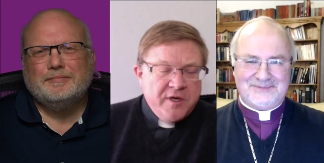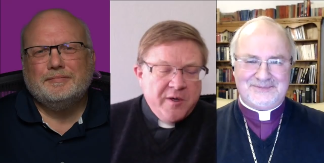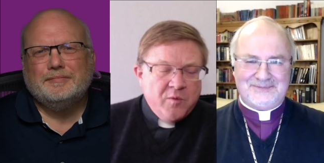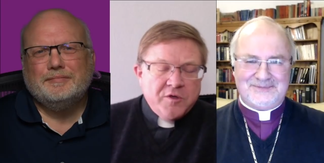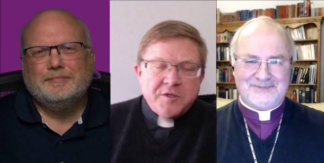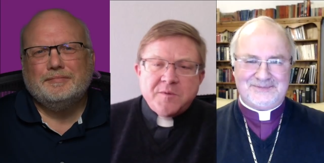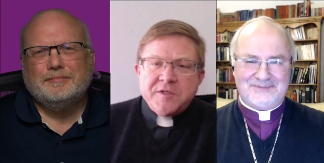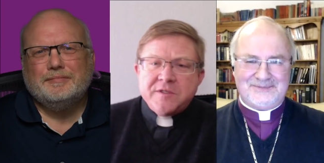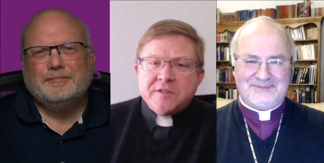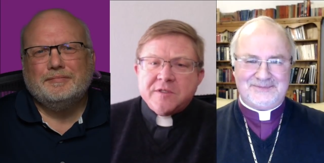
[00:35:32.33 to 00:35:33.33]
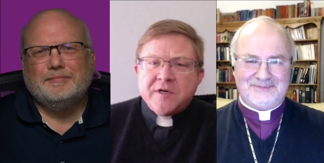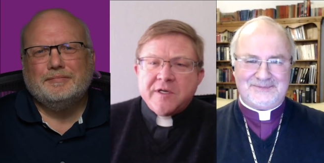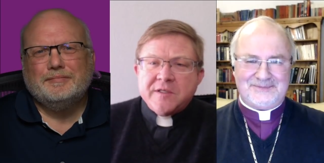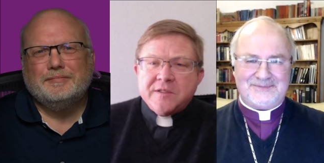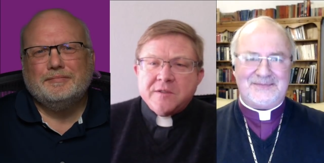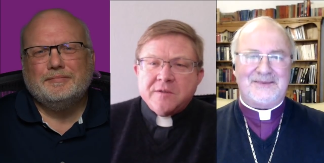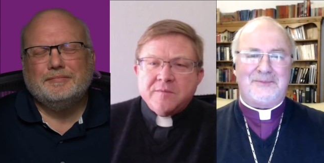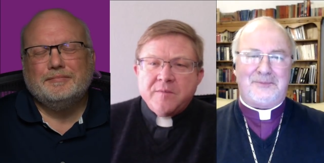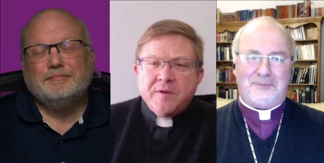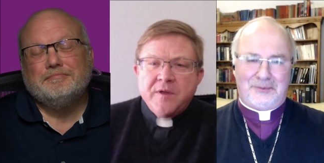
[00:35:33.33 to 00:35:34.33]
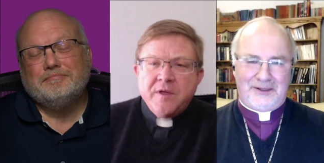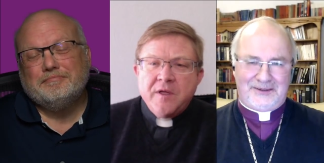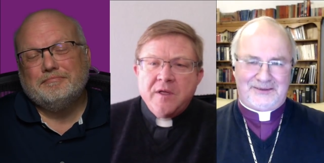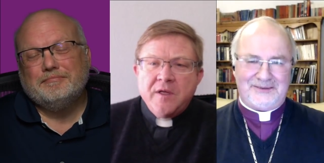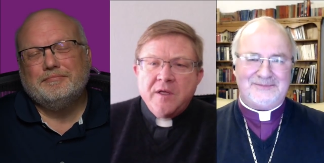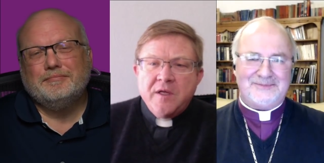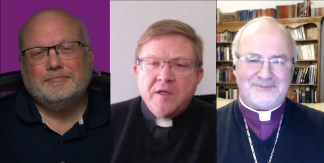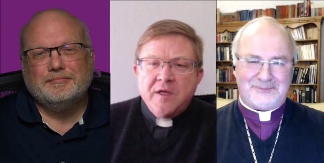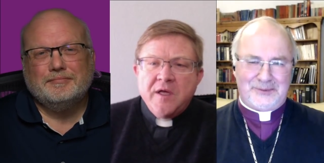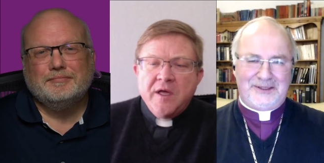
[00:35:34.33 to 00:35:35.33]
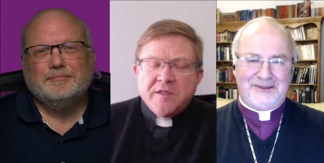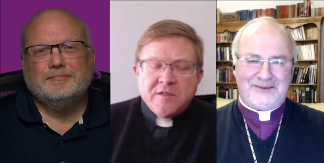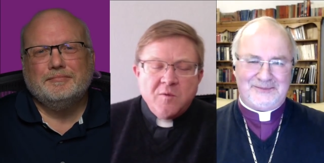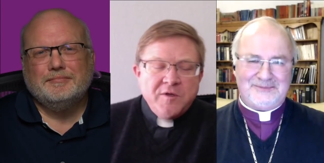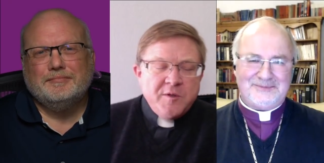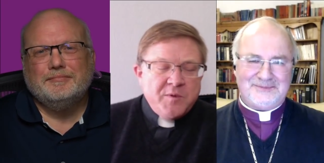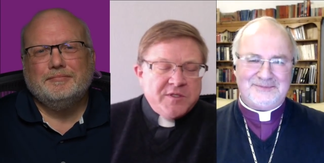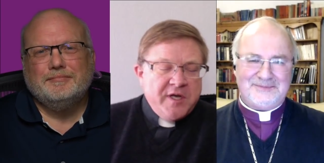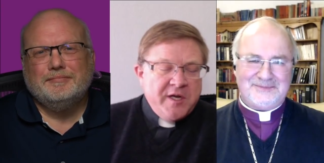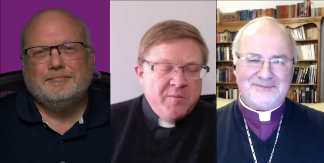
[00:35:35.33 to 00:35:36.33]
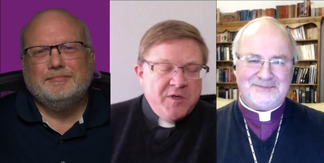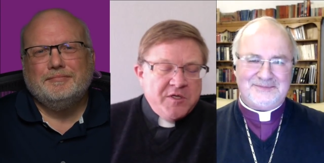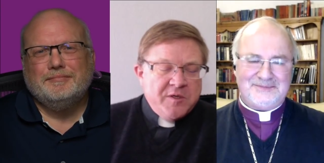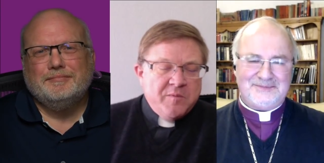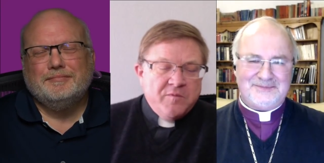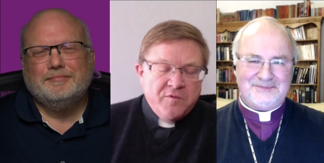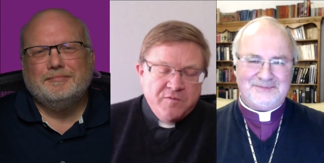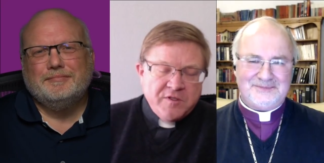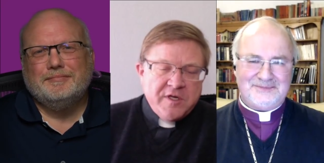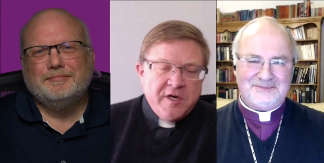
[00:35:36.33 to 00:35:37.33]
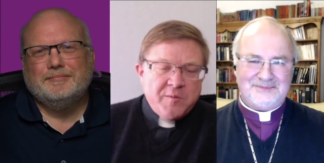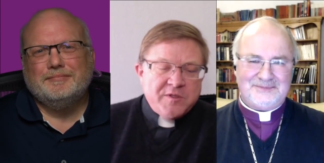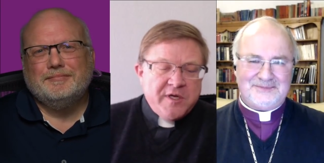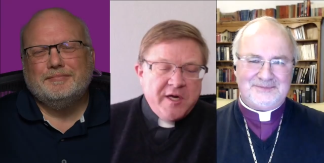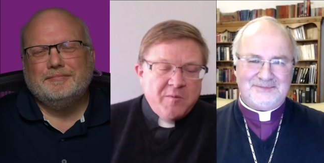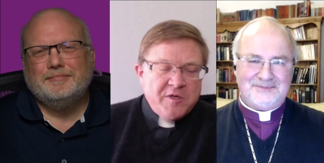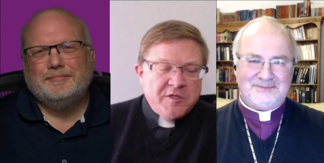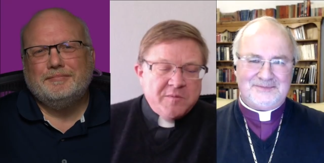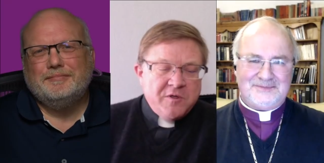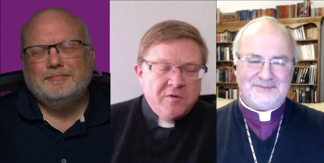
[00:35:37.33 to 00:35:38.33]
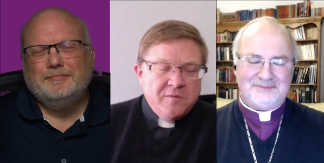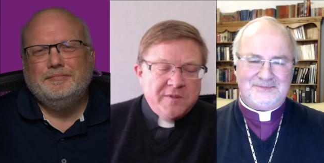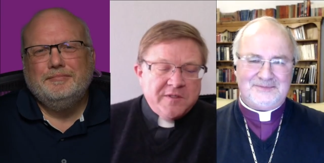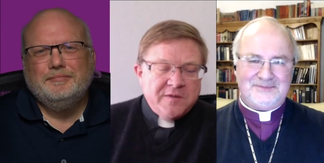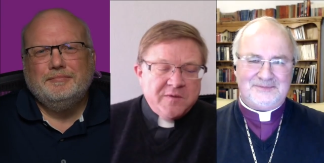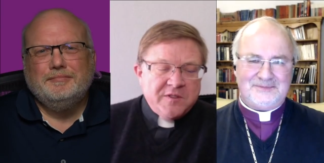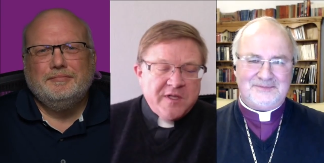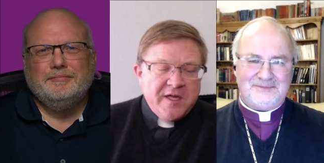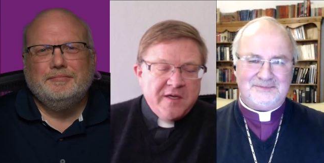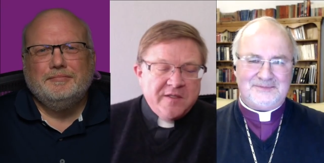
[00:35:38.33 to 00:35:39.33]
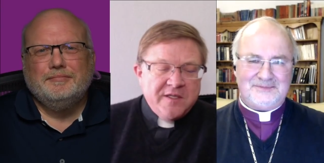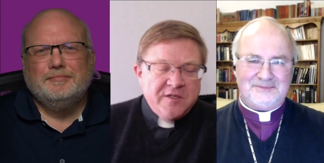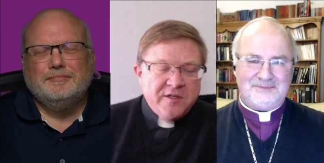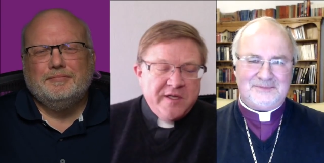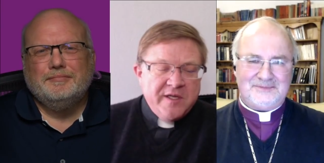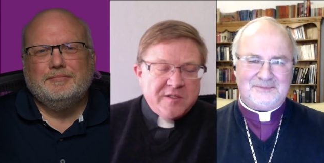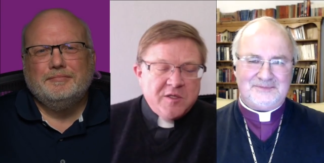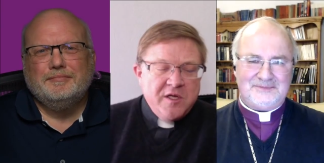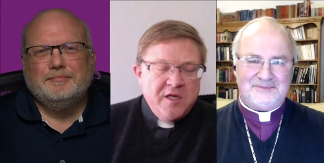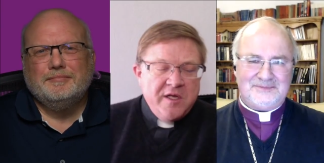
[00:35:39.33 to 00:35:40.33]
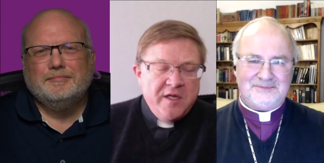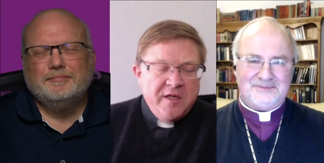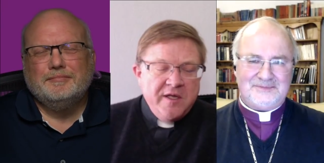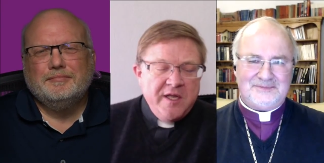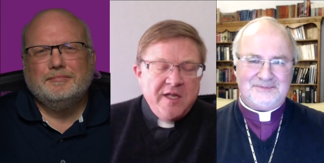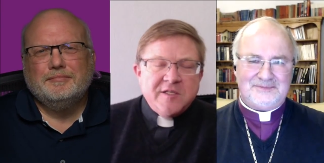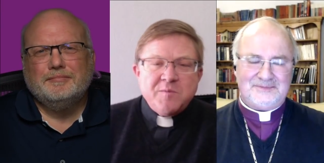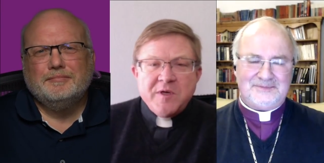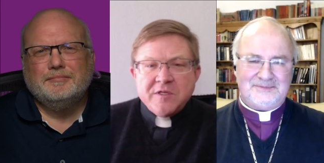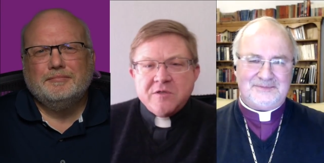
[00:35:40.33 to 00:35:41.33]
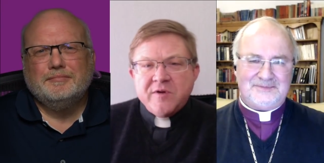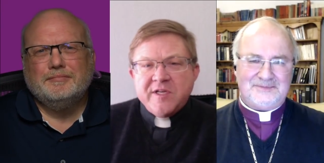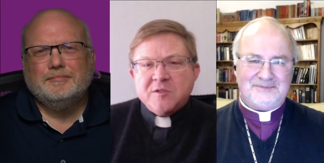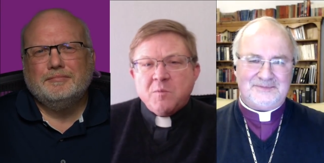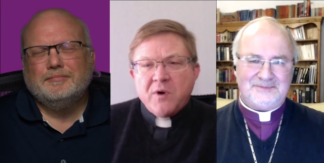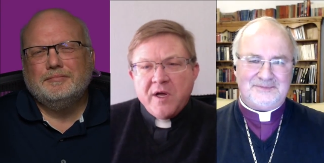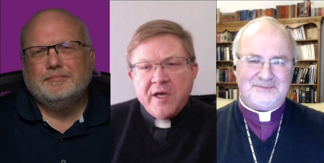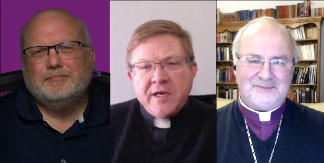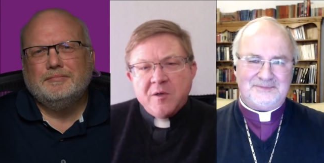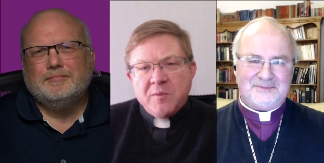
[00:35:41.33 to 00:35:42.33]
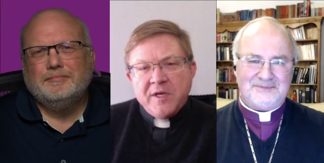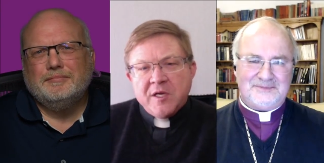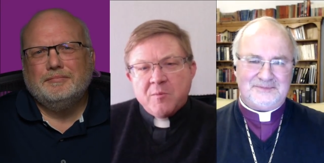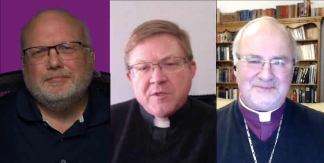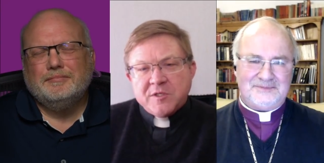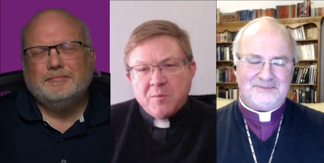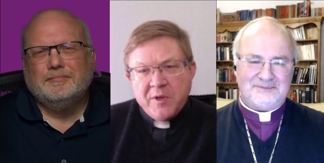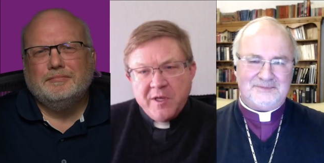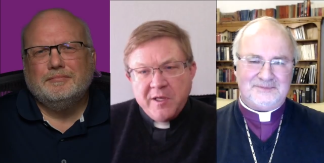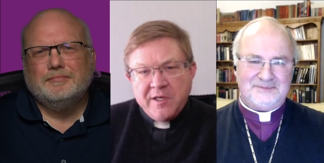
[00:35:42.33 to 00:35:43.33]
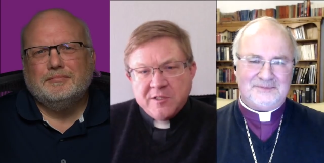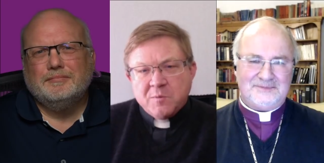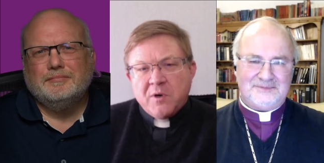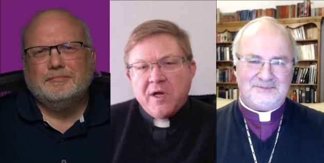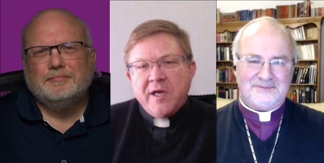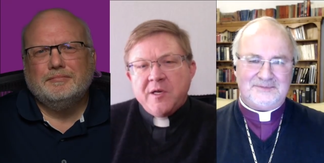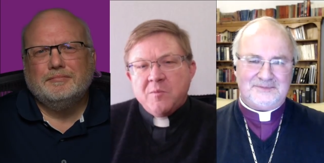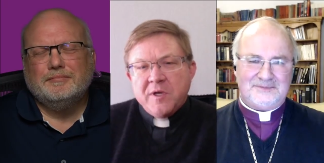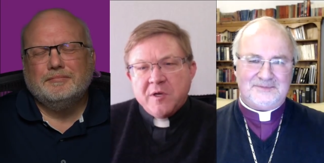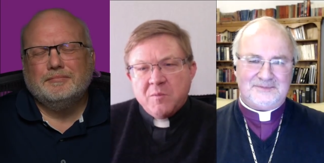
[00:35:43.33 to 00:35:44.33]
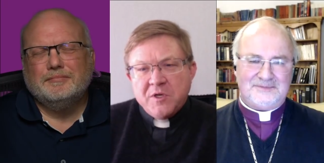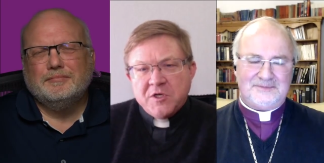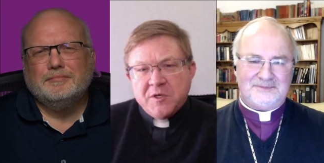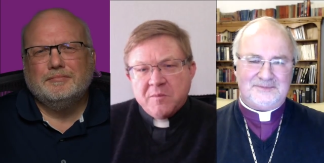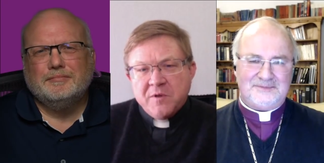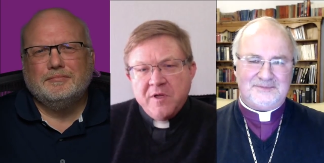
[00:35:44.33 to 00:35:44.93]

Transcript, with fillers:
Speaker 1: I'd worship Jesus Christ. Brilliant. And Brilliant. So what the presiding bishop, the retired presiding bishop, told us was that essentially his, in his ministry, his pride at being an Episcopalian, his pride in being a bishop,